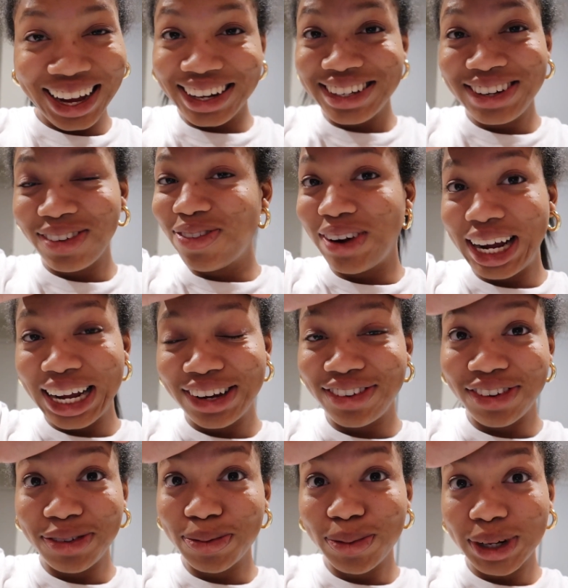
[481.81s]
And to read,
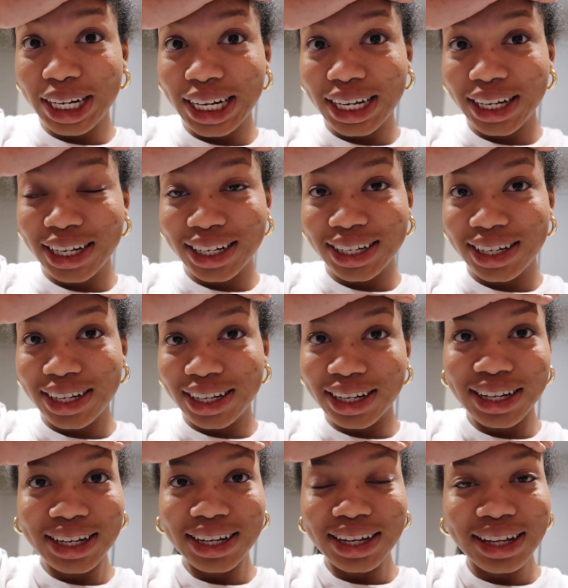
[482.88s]
just read
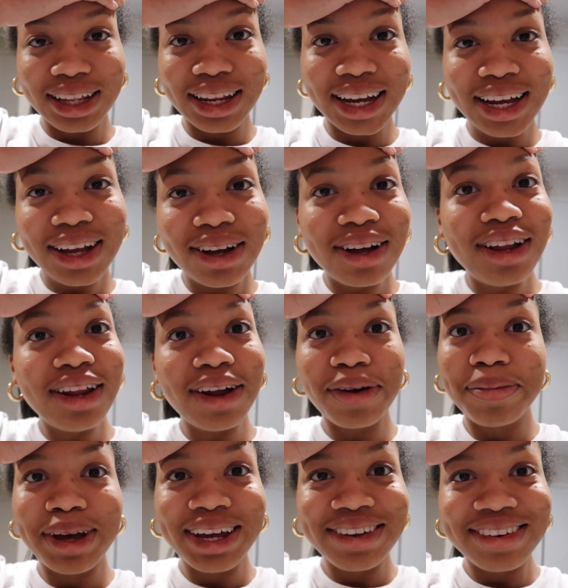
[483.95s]
like a lot
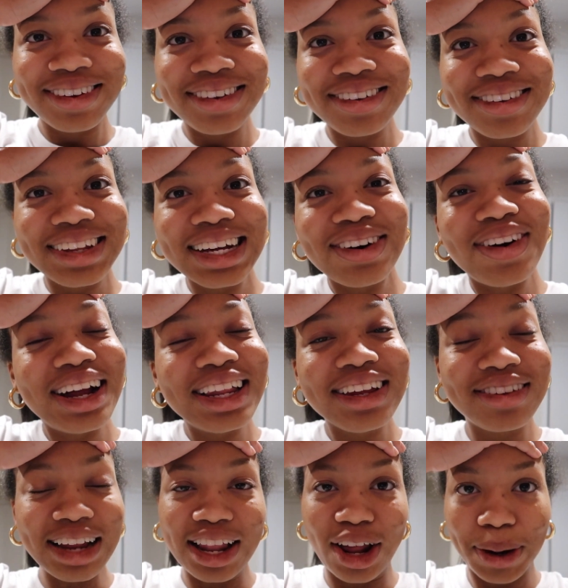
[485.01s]
of pages, or at
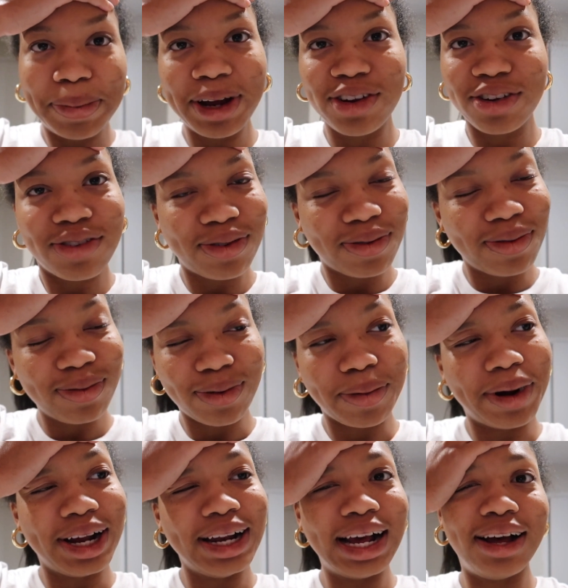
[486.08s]
least a lot of pages
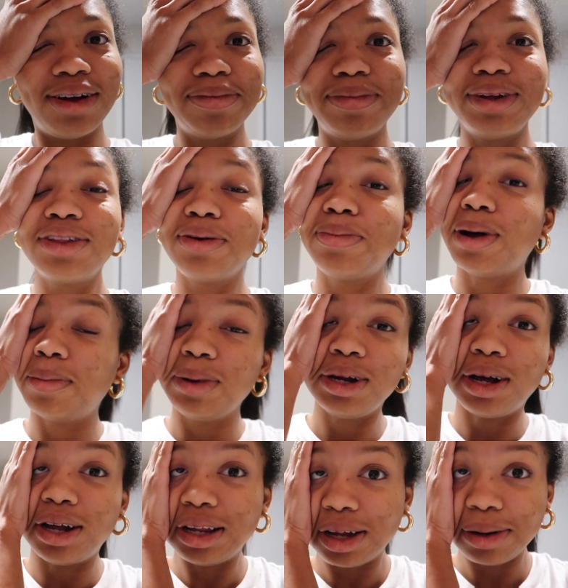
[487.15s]
for right now, but they're probably
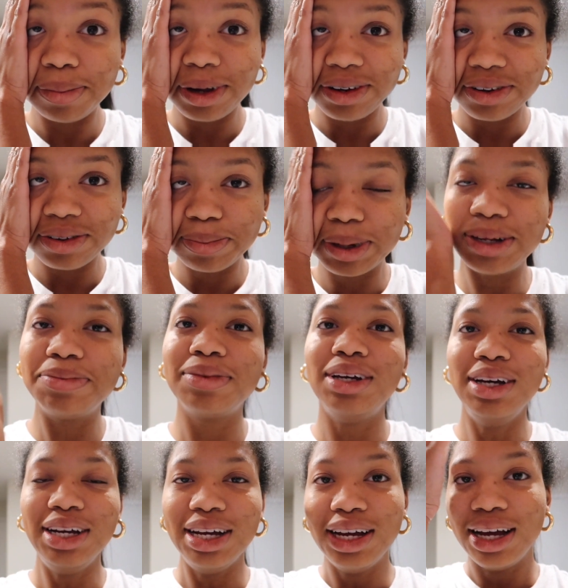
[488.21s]
not a lot of pages, but
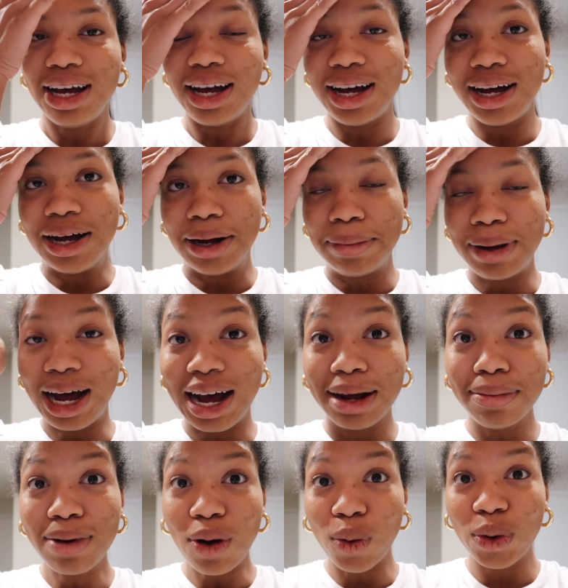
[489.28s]
um,
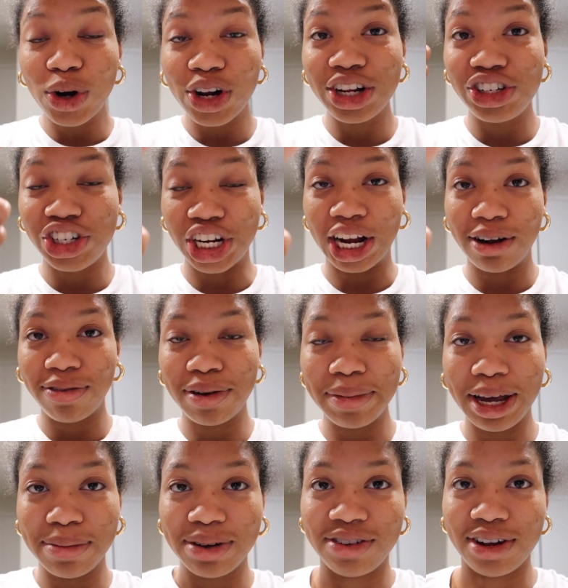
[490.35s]
I ordered a chair
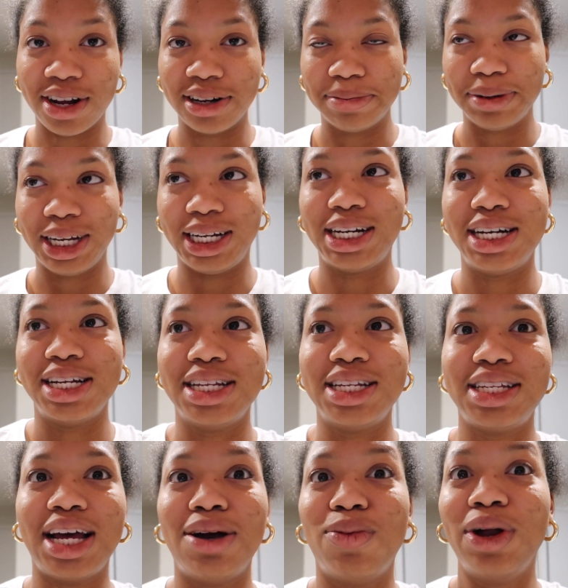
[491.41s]
from Amazon
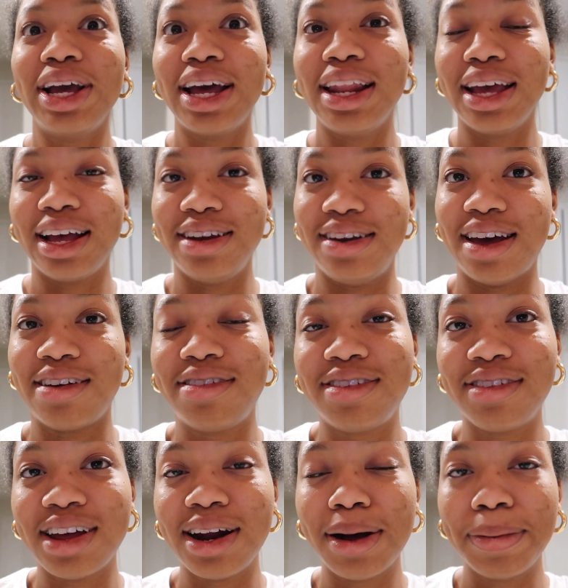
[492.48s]
because I want to get like a desk
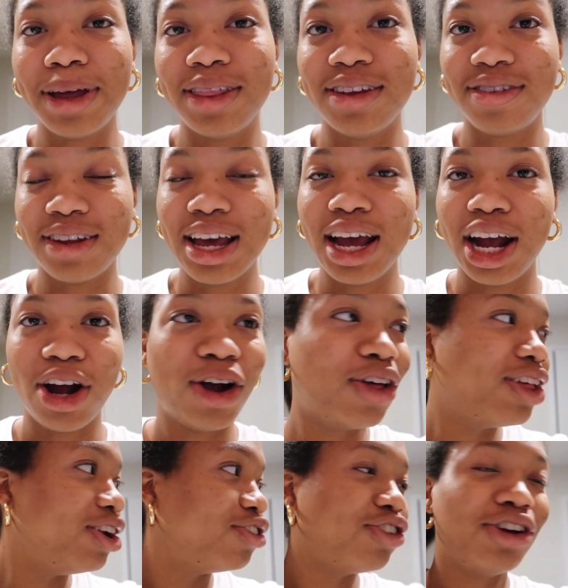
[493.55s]
set up in this area
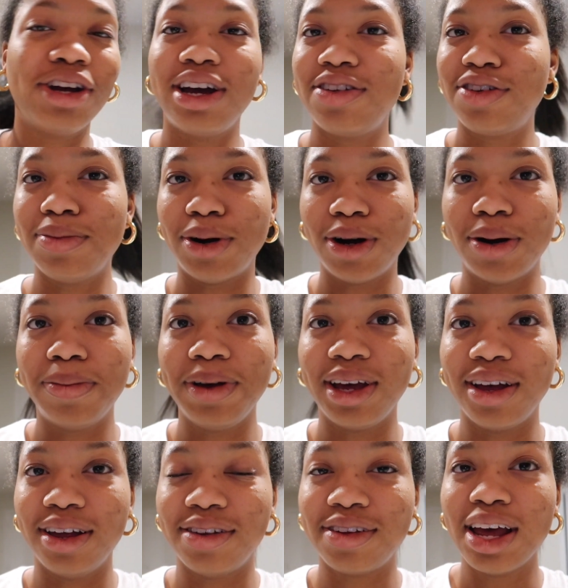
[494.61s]
that I'll show you guys tomorrow
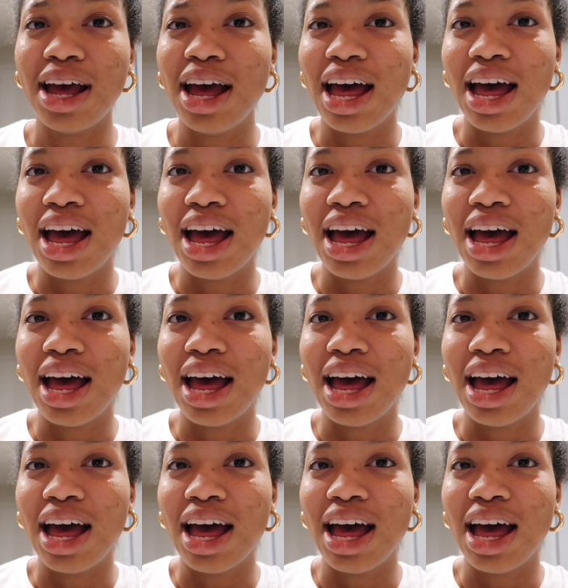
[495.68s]
because